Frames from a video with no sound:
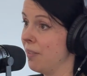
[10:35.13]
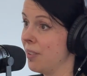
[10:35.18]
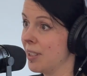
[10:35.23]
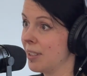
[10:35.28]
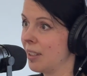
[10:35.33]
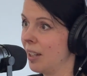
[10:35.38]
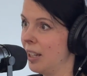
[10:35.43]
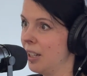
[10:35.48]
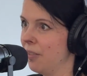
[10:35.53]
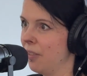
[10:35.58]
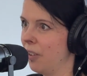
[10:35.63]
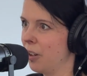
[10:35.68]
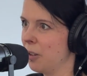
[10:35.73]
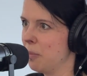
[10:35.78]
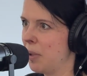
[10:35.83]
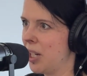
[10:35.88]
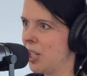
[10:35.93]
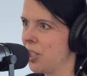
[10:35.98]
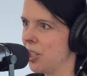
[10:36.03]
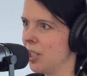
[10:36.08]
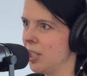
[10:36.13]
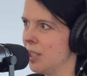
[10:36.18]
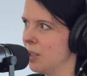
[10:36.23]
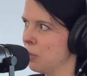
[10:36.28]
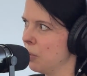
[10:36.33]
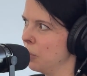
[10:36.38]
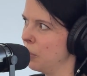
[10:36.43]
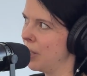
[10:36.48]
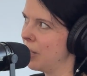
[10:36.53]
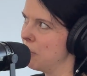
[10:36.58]
this kind of automation is,
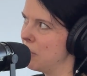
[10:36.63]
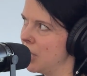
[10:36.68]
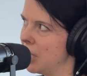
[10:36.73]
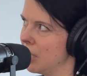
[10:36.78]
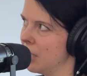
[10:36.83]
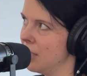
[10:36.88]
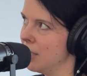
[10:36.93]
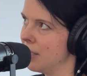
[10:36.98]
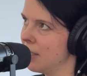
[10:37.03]
well, wait a minute,